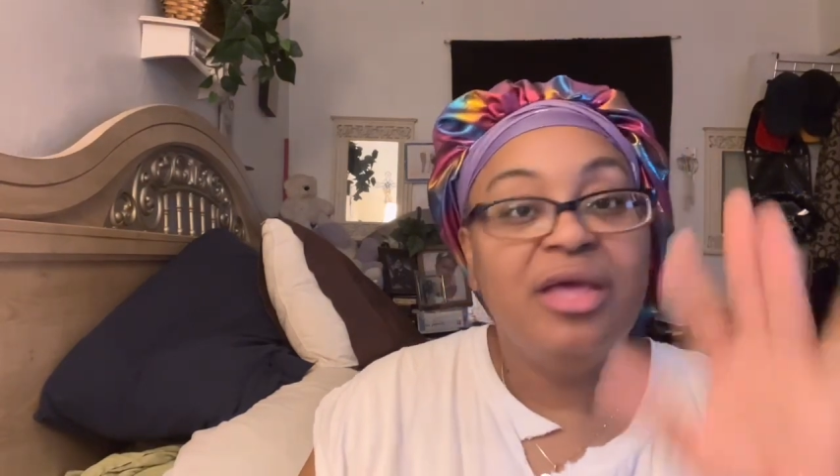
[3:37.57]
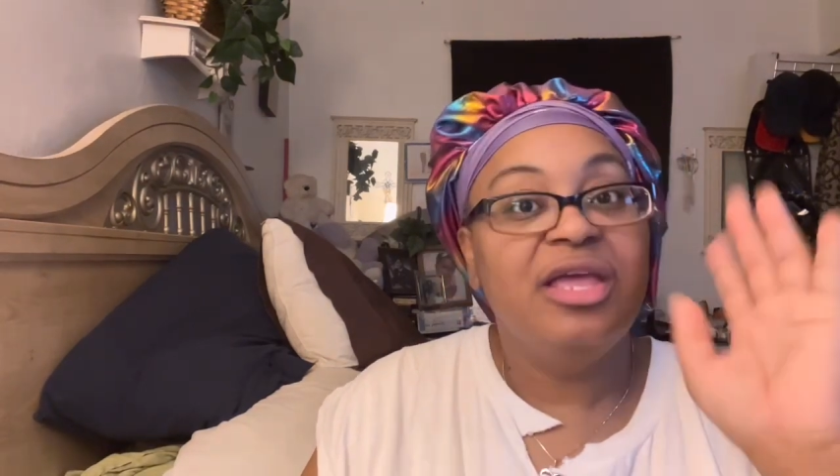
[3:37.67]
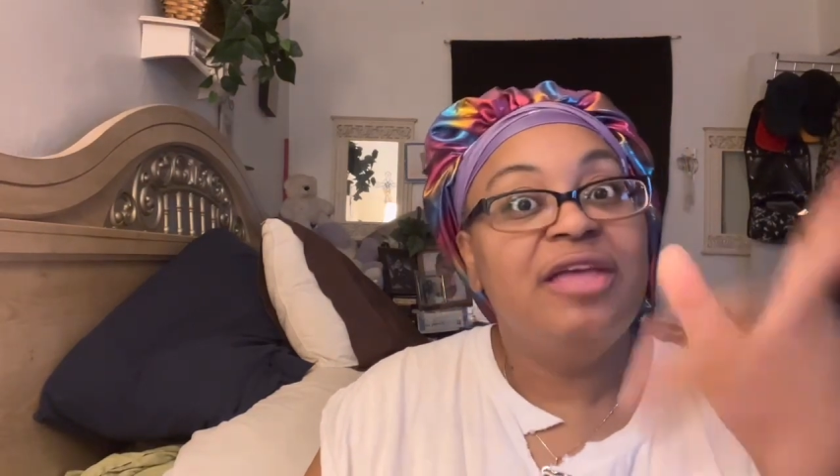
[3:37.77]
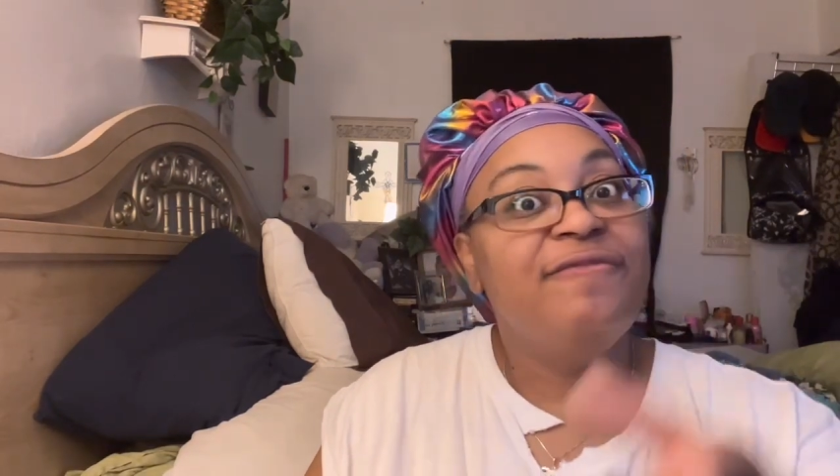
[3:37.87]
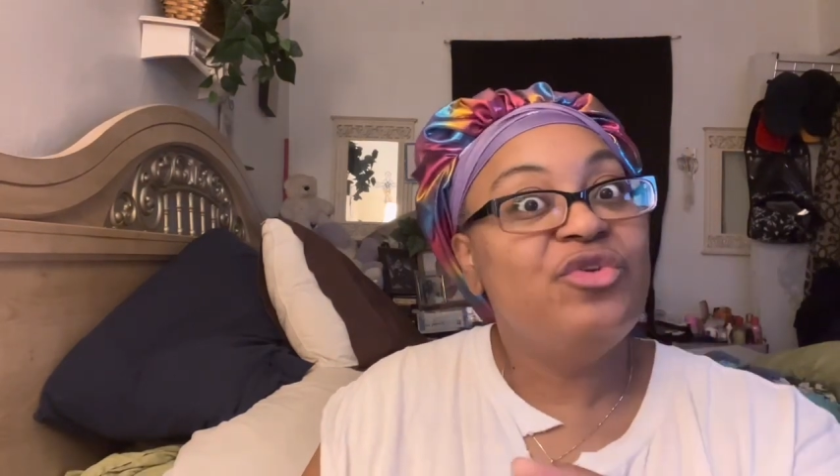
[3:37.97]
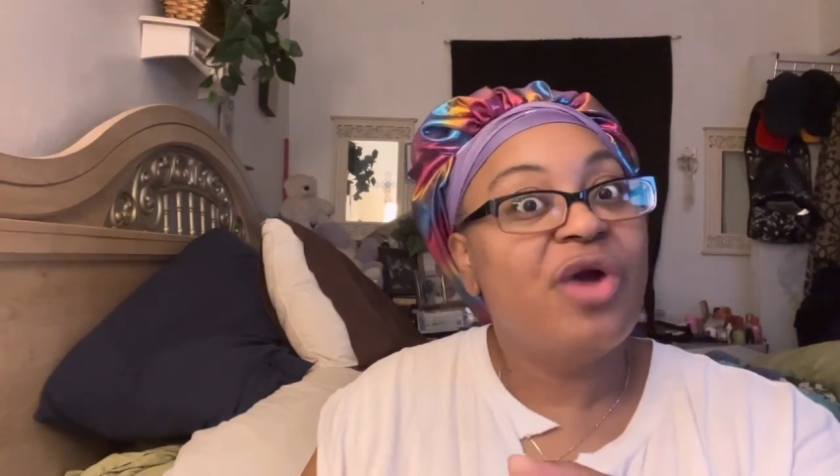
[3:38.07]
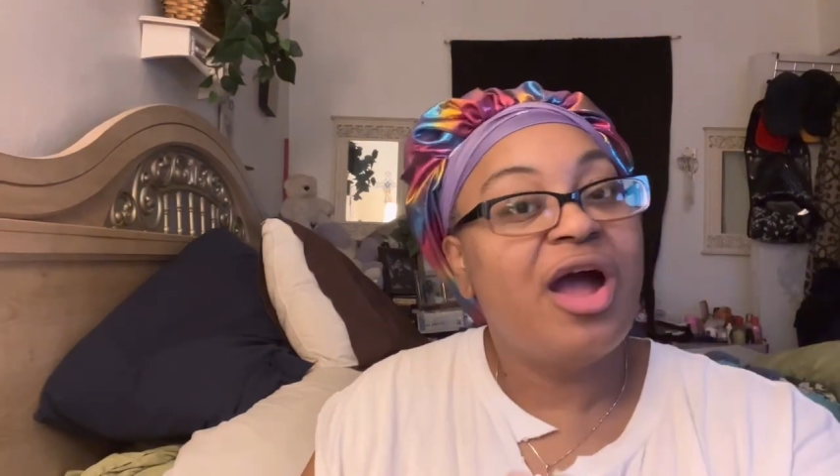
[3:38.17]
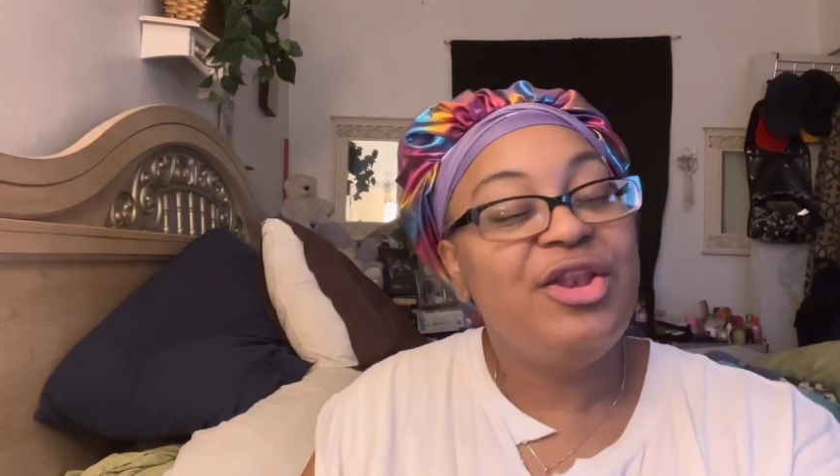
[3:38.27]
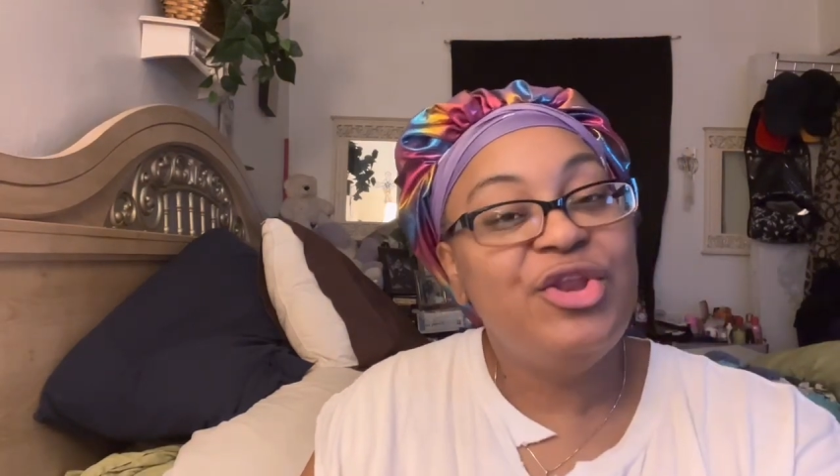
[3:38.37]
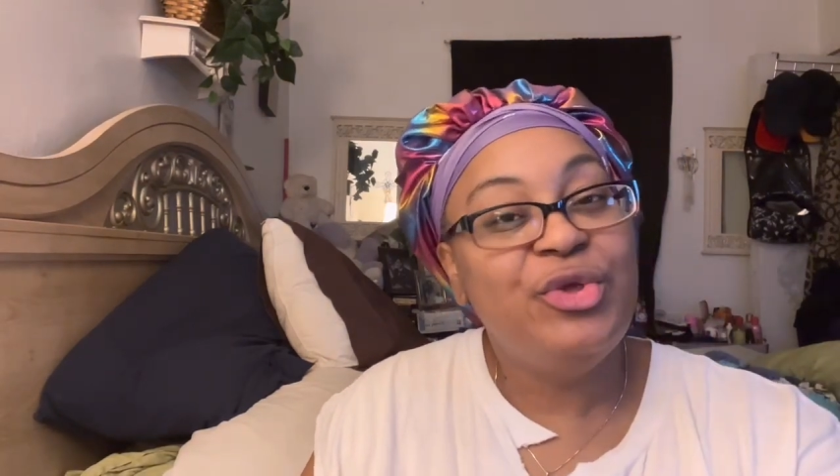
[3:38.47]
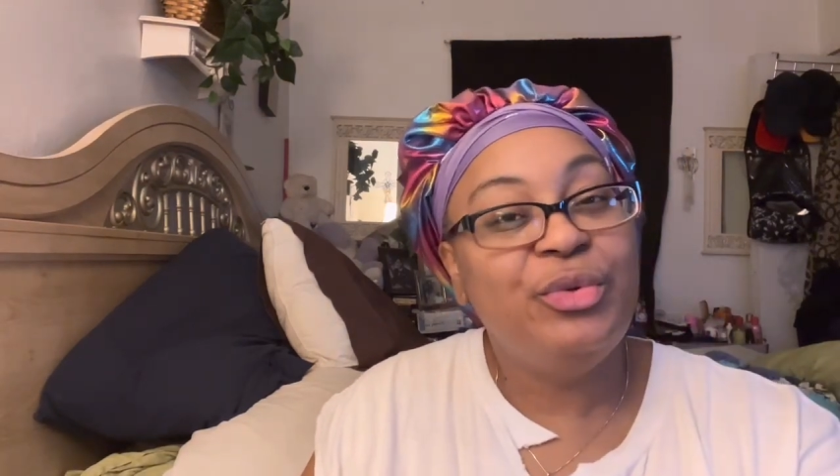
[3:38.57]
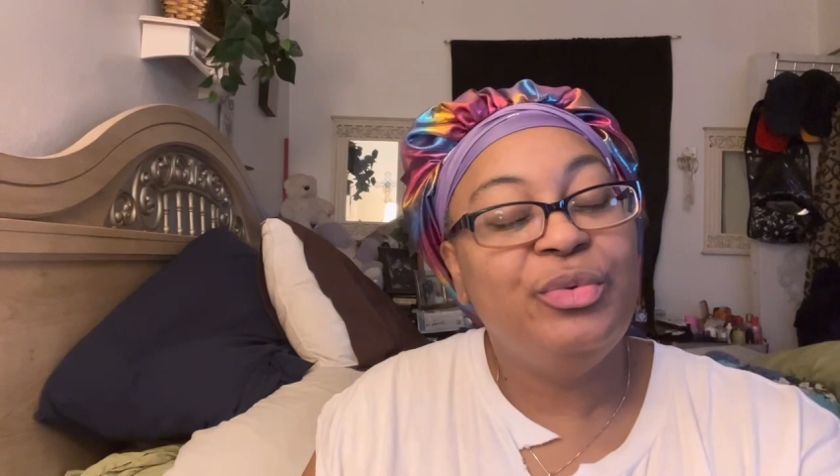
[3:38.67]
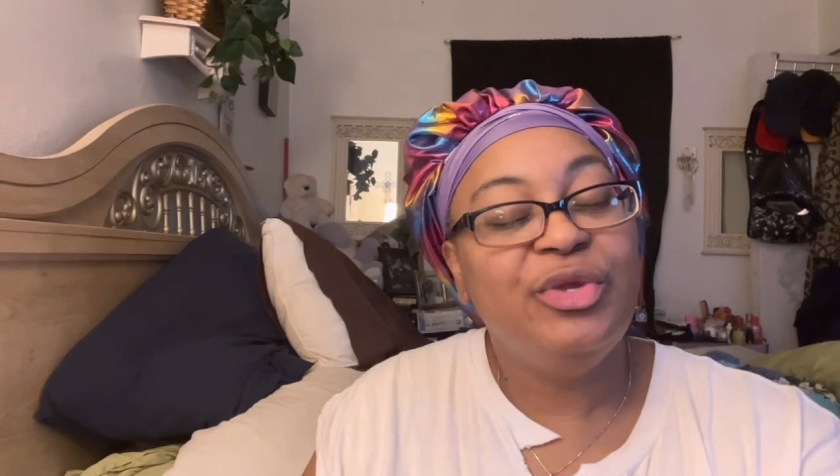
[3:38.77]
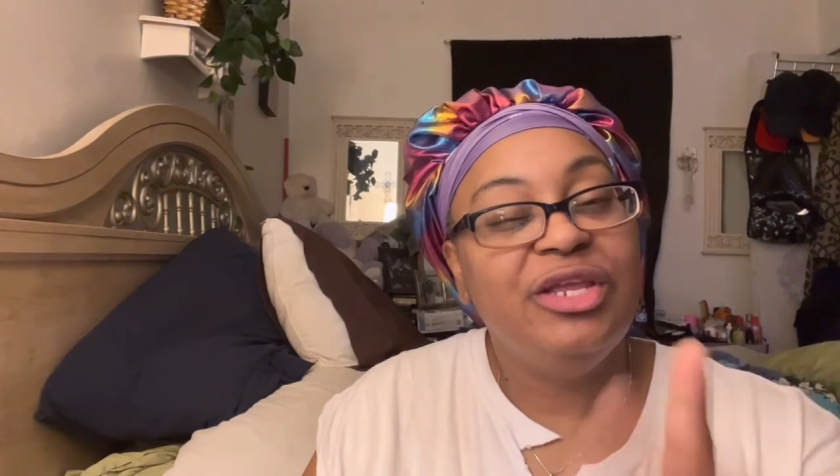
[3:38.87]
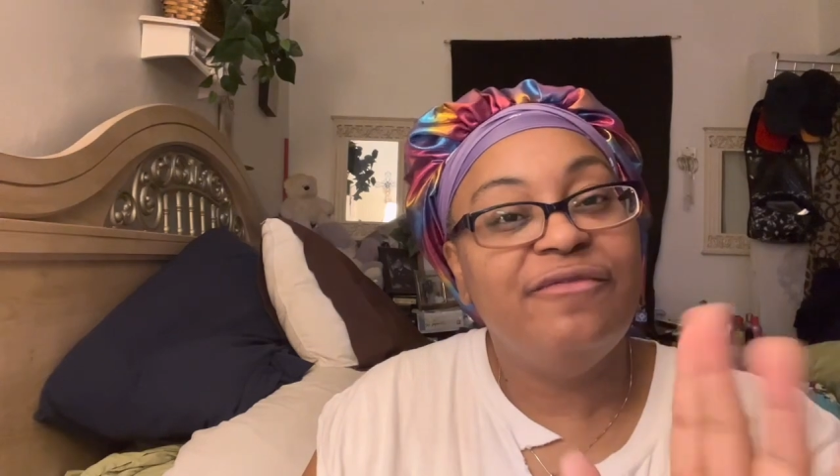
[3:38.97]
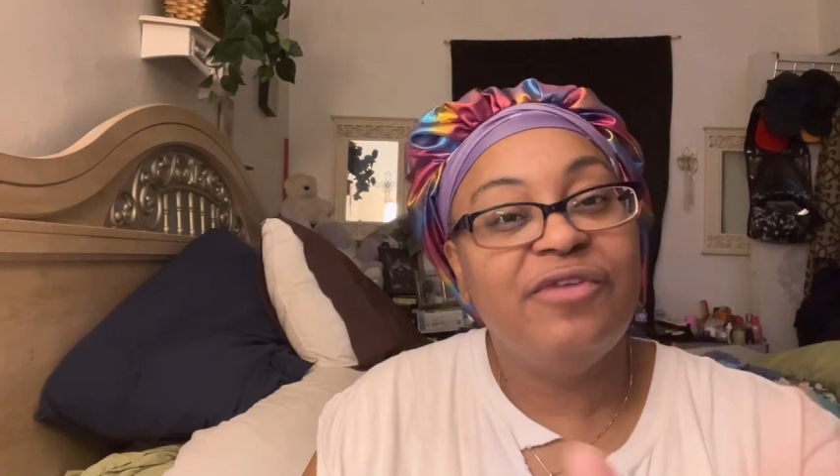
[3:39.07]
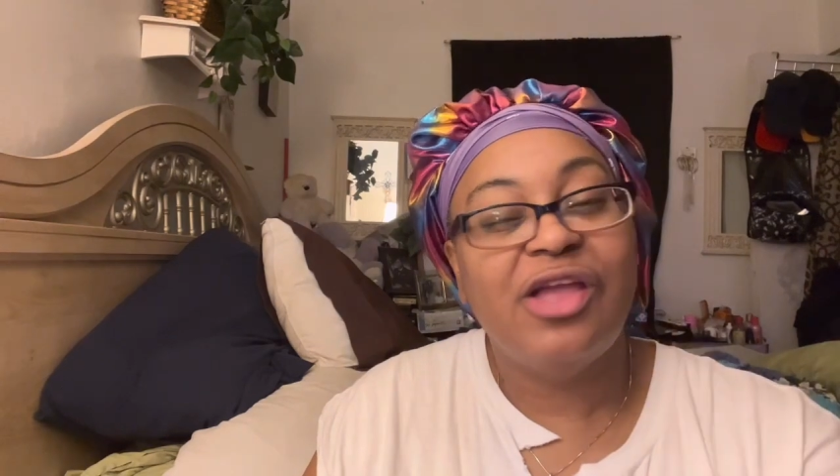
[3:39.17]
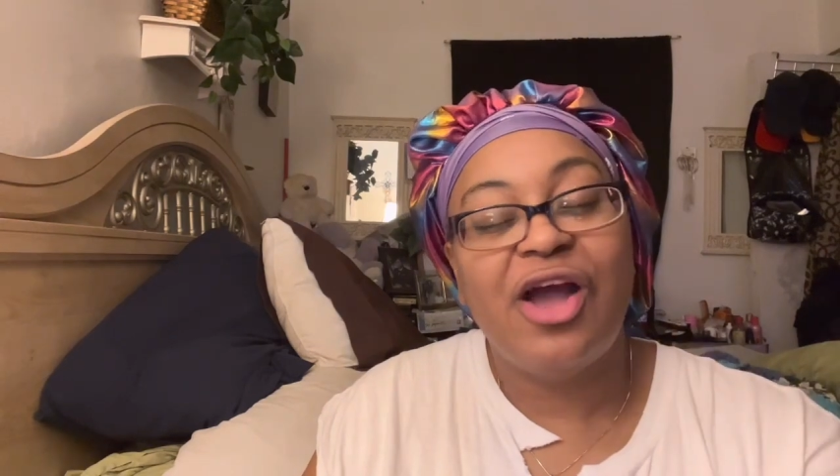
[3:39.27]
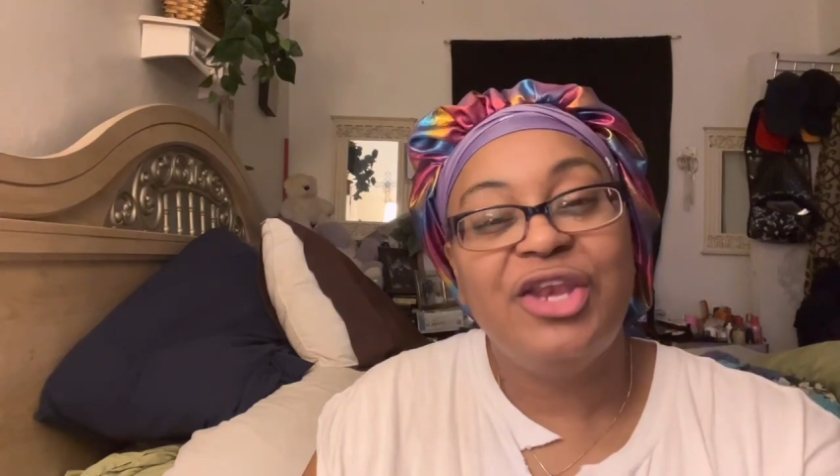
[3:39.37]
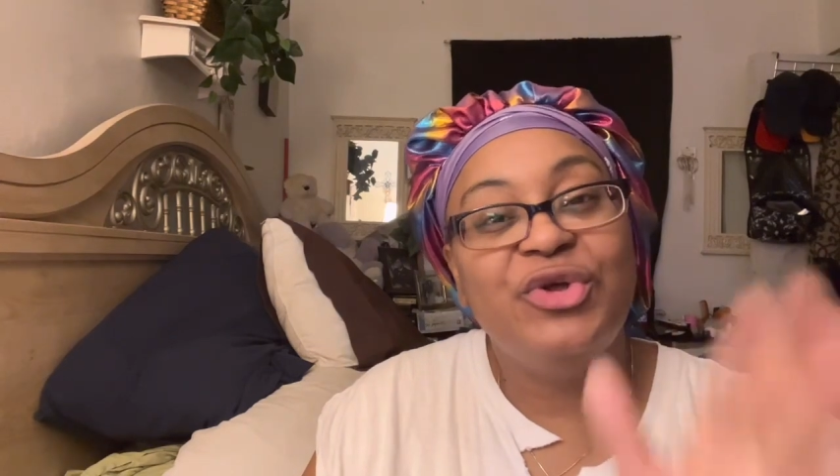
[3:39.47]
If you are new, if
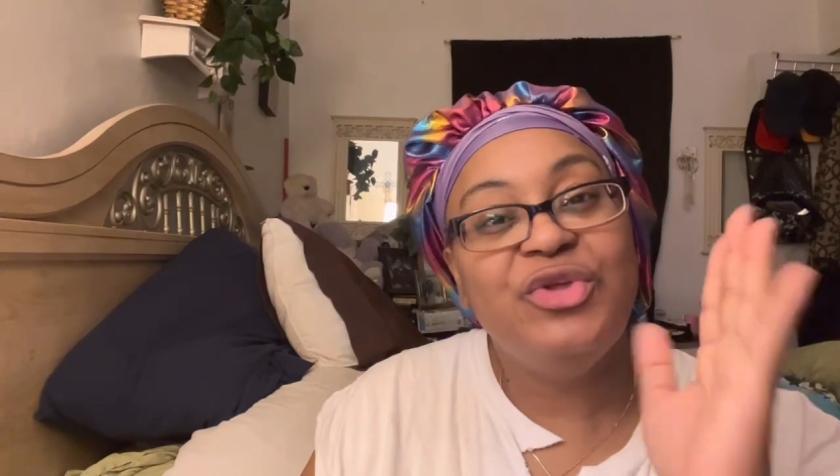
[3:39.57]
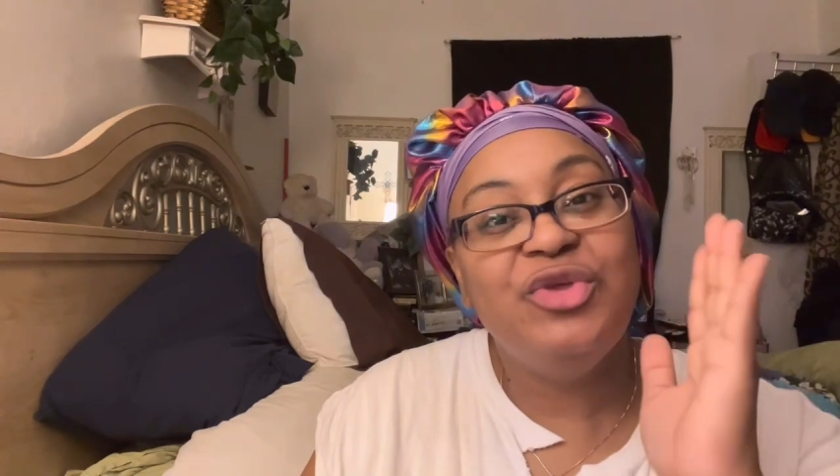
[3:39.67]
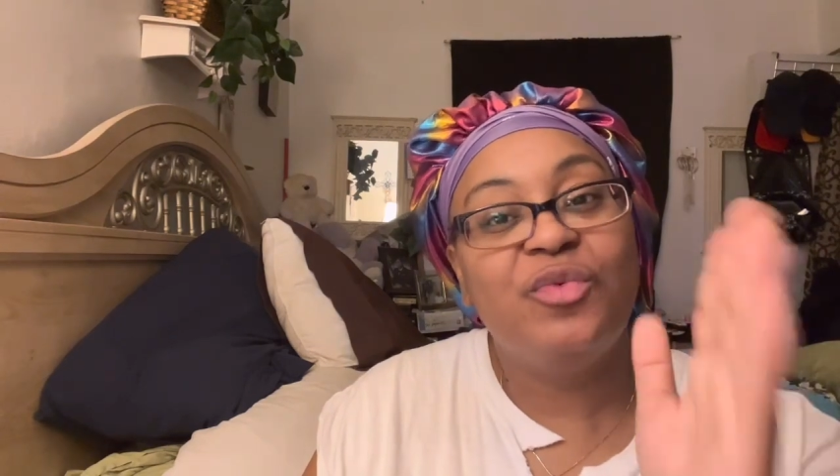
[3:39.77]
y'all new and you